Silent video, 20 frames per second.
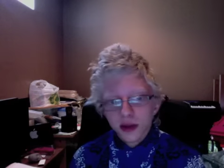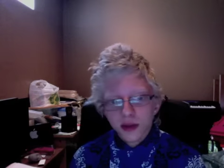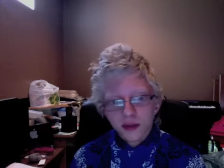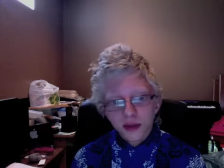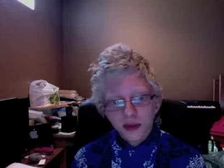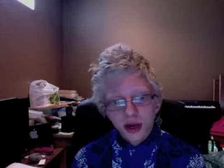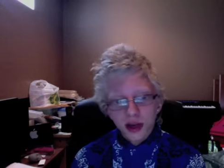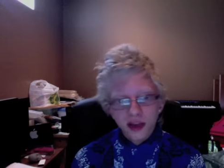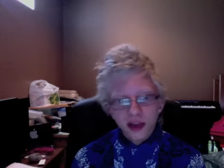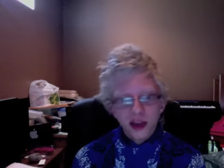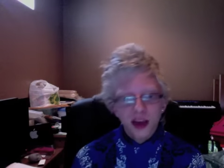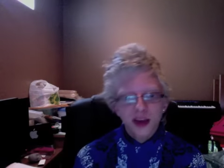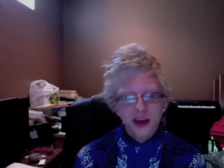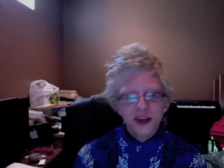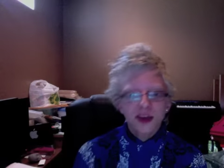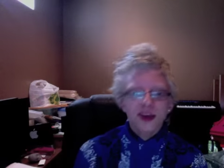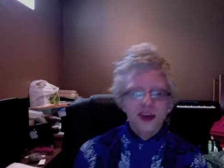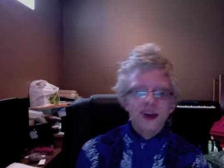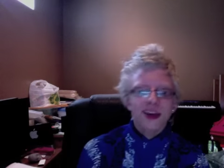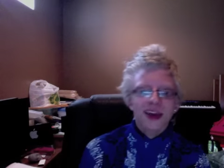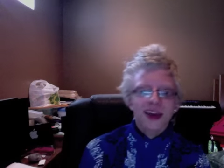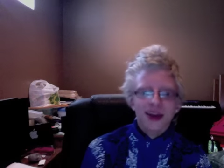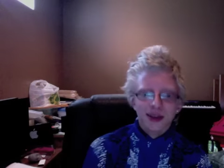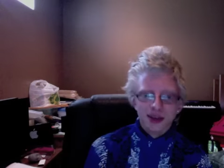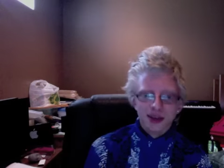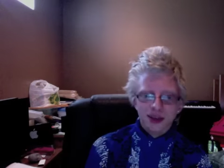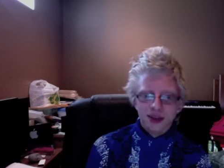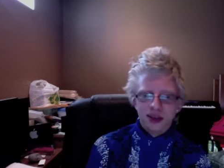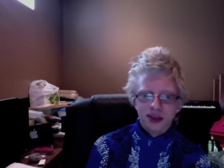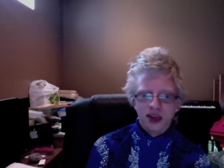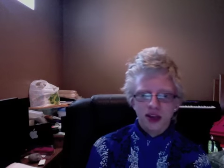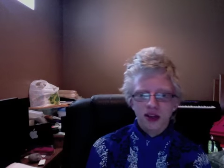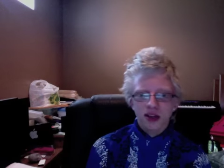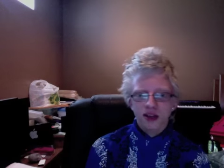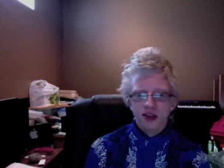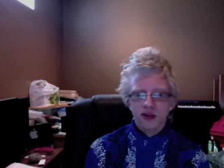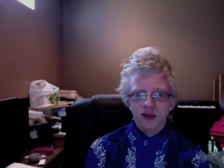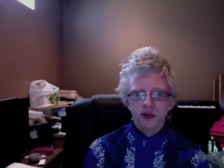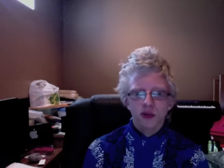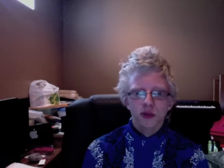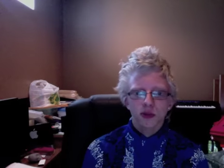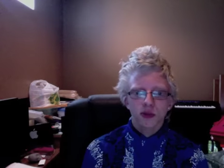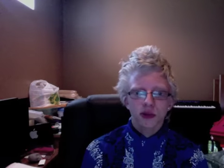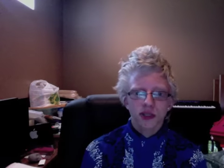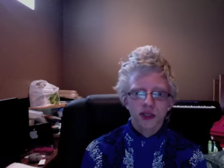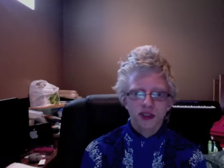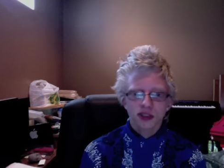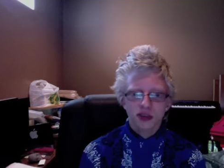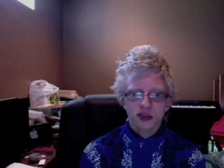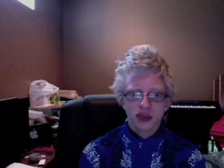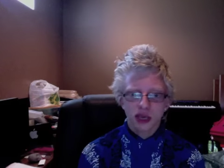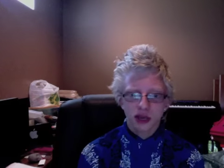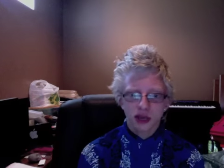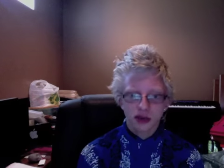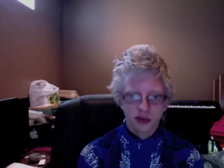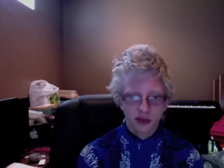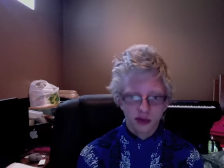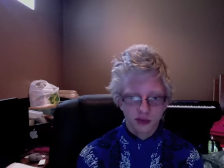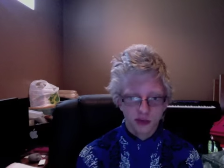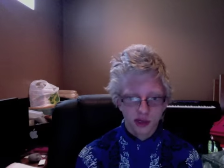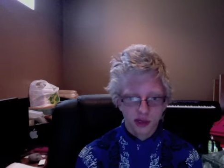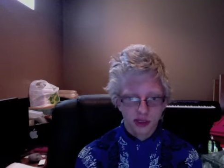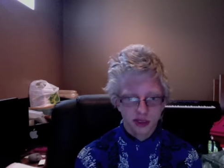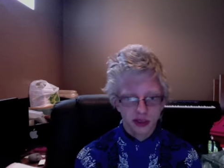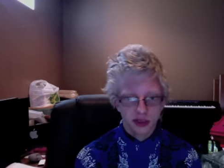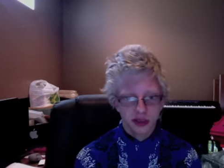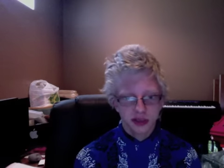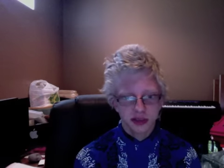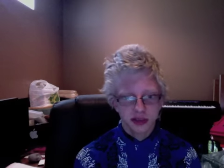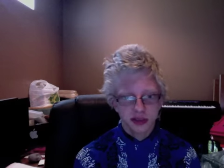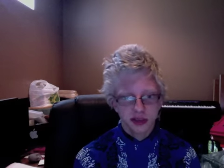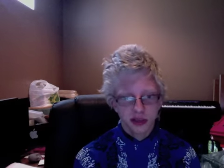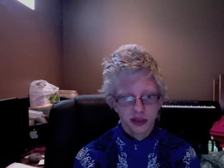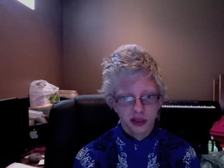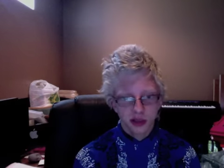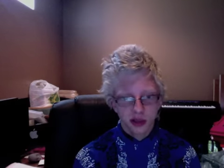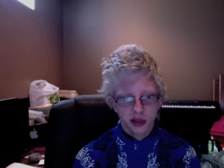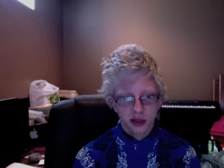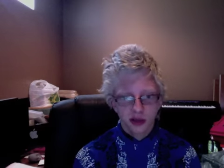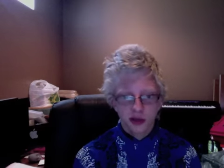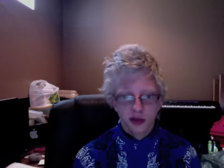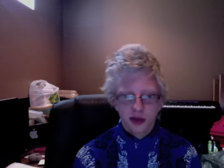but I uh, can tell you where to get a one still.